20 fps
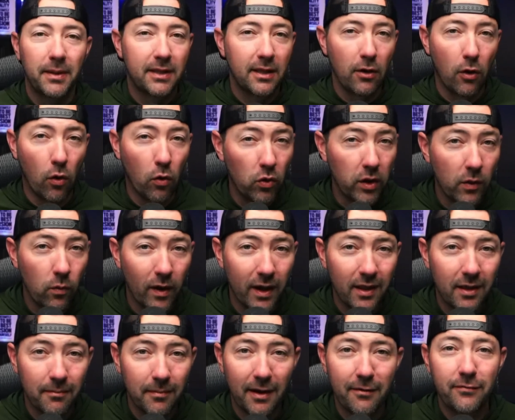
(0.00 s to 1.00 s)
the only way
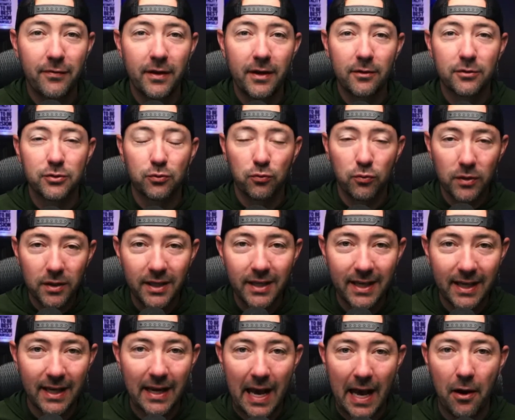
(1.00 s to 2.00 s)
that my videos really
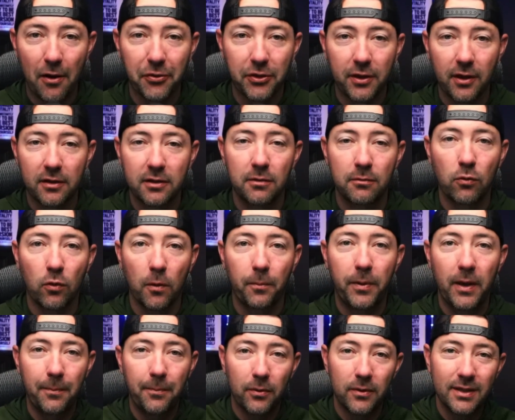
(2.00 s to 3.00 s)
get out there to more
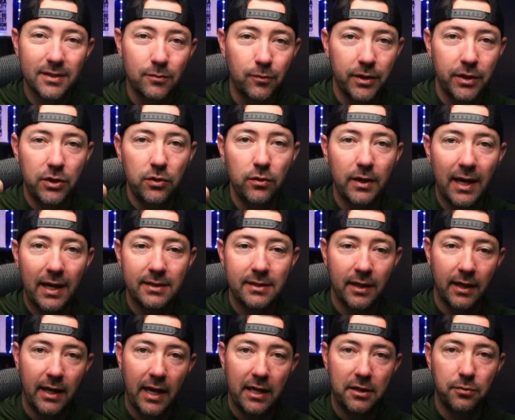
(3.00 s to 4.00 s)
people is when you guys
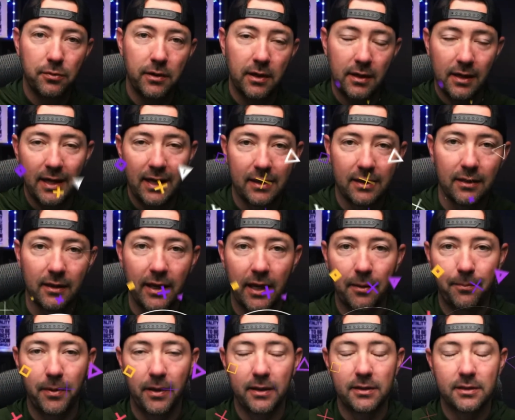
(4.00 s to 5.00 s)
engage with it and hit the like
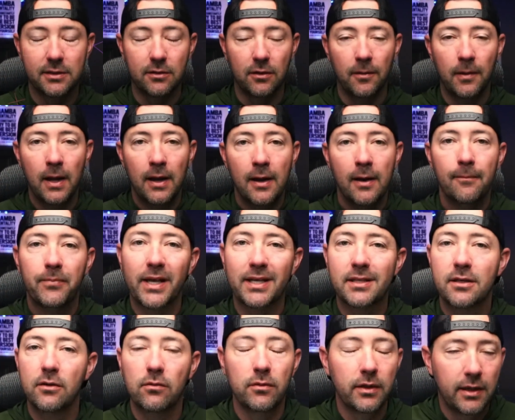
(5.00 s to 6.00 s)
button. So that's
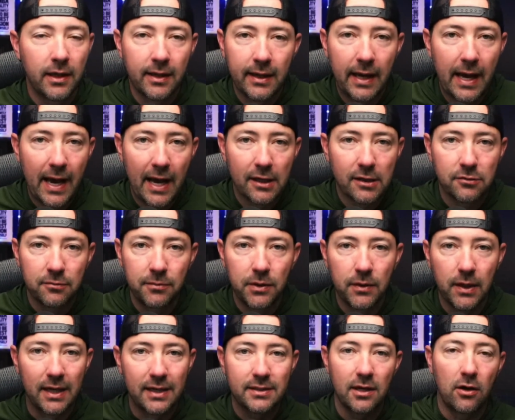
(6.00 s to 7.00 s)
the only thing I ask from you
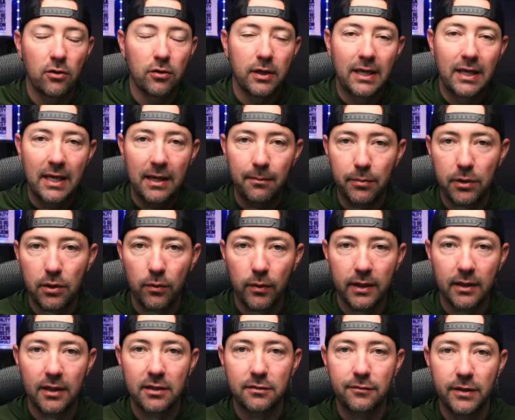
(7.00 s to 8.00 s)
guys. I'll keep doing
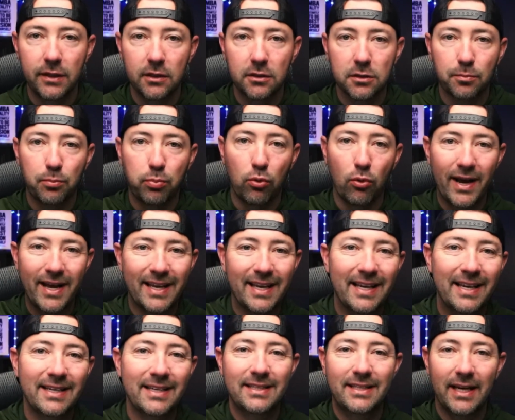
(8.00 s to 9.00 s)
these videos
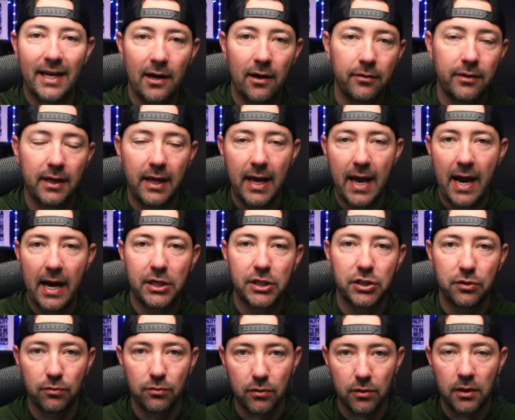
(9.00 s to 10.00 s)
breaking down the
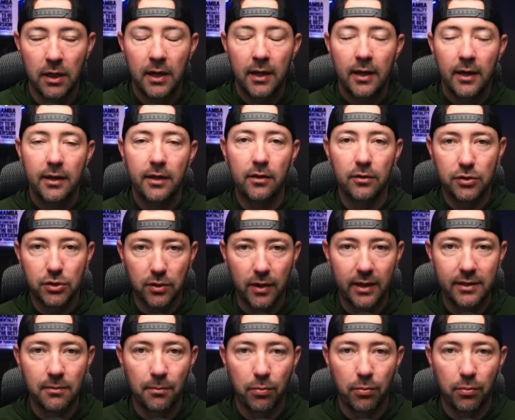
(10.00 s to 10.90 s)
actual, you know, trades and